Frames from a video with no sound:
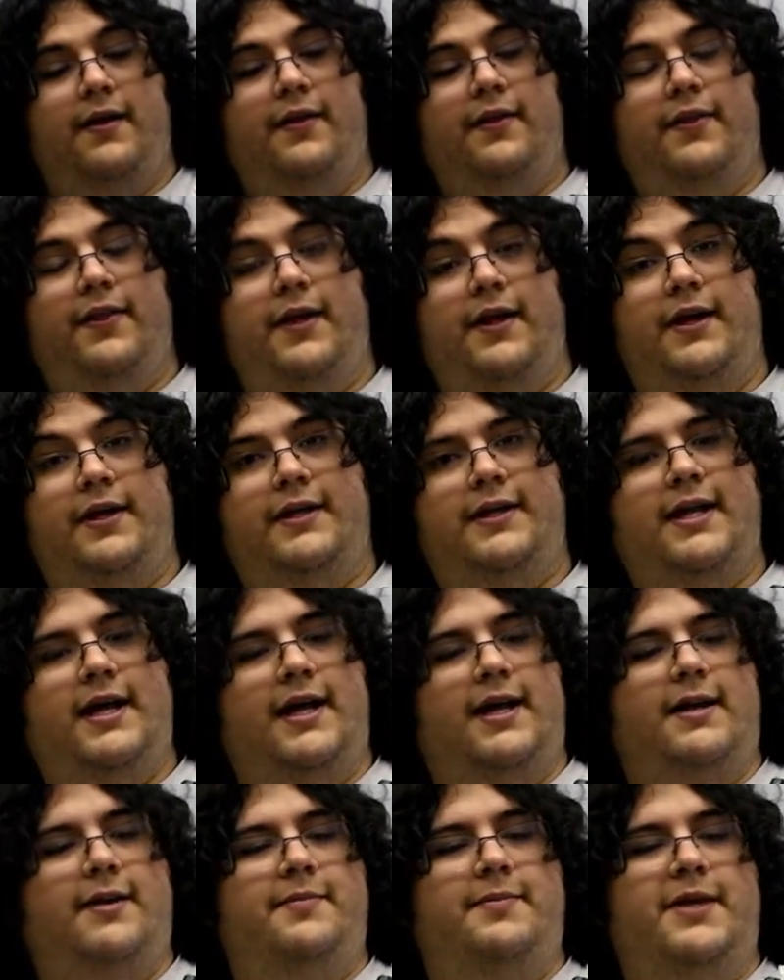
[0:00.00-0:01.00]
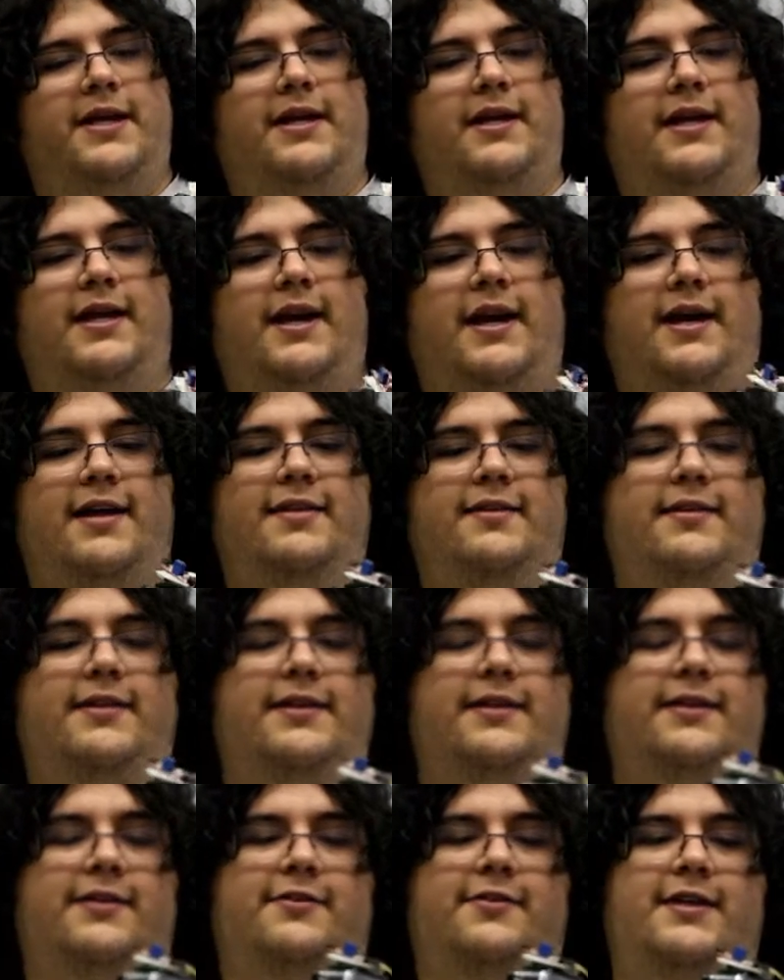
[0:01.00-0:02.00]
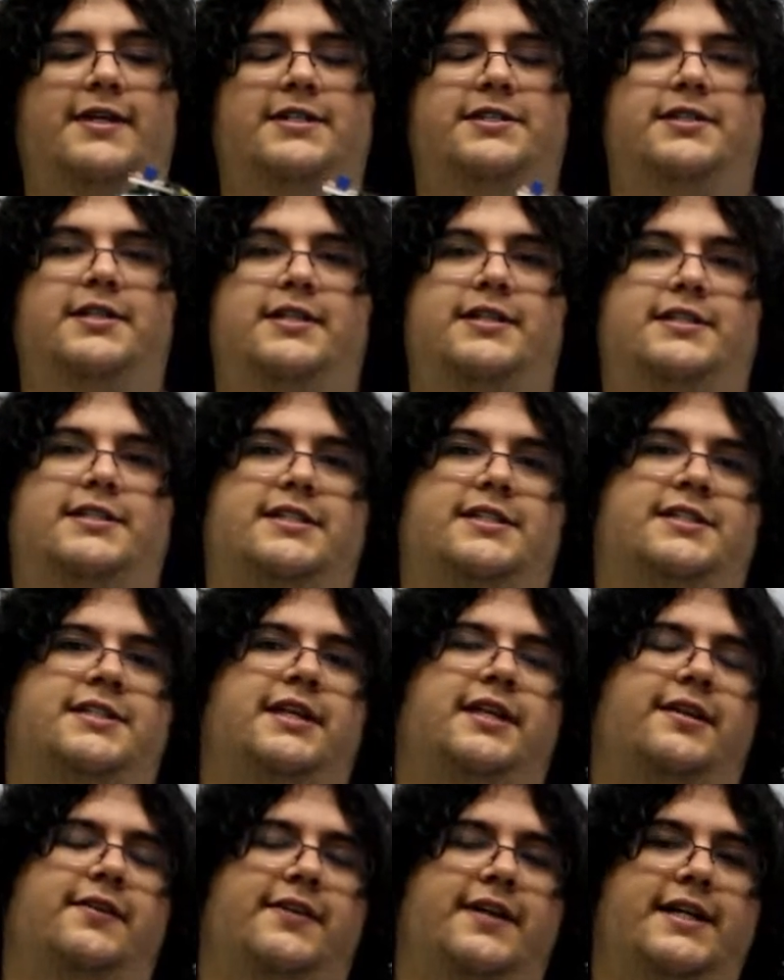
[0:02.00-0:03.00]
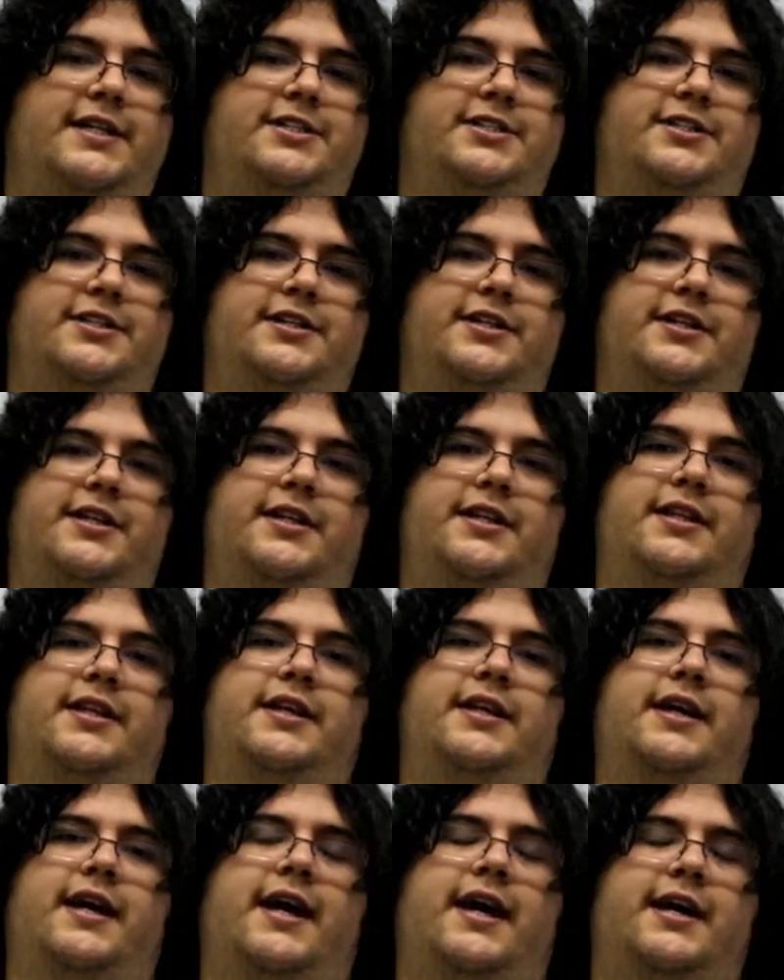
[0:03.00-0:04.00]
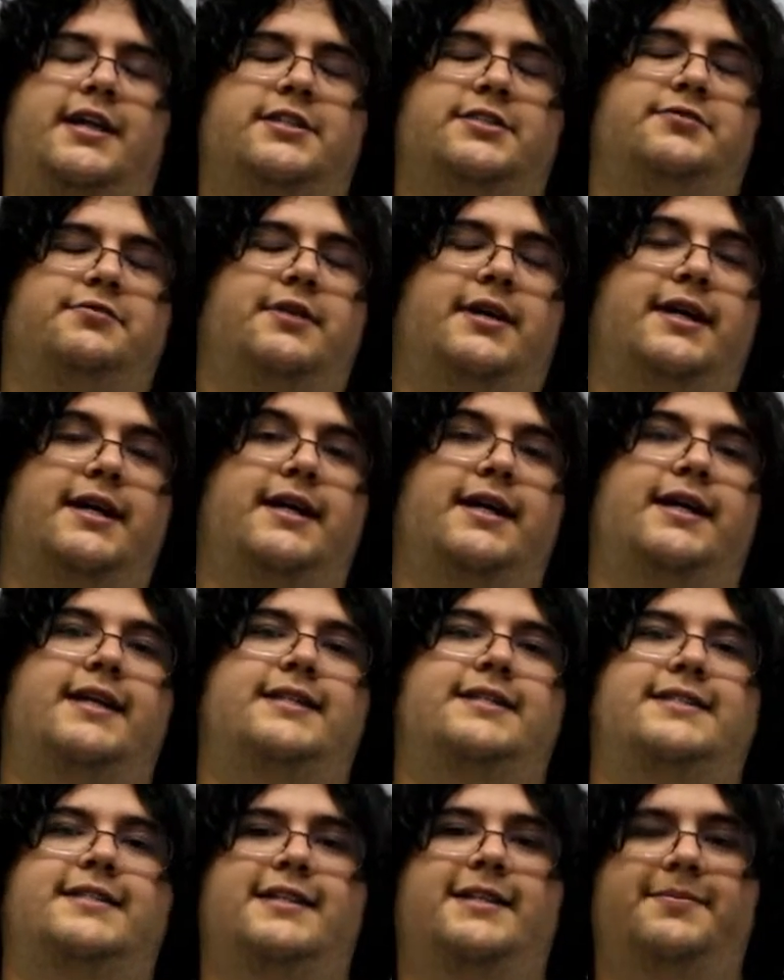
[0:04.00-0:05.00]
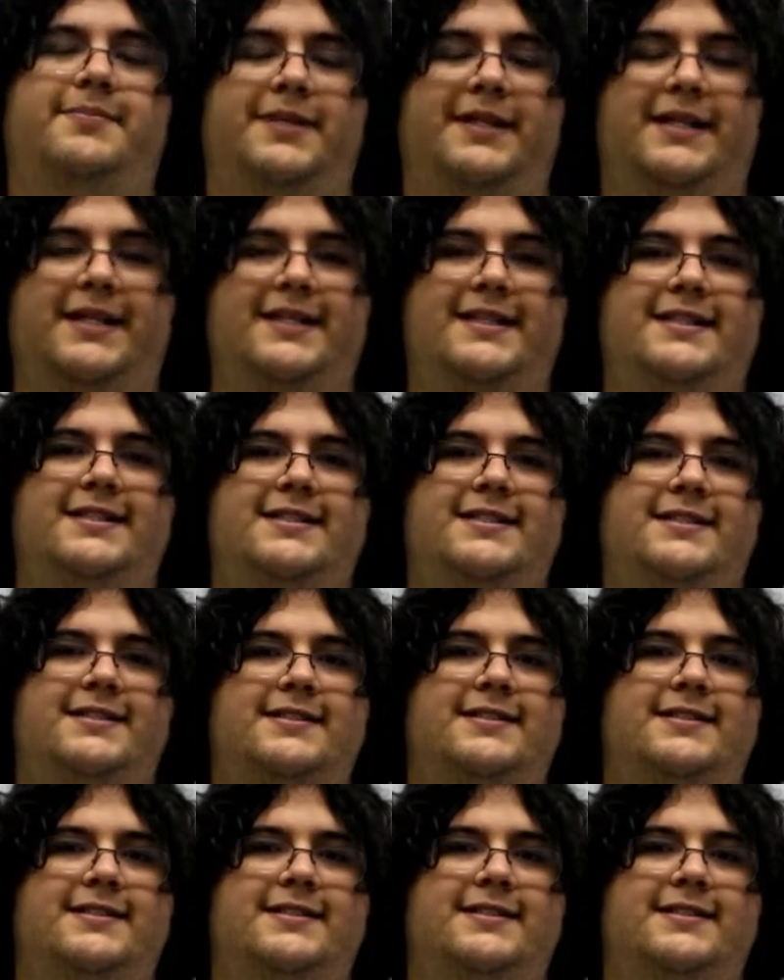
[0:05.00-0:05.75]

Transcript: The data being gathered in question is acceleration in the X, Y, and Z planes,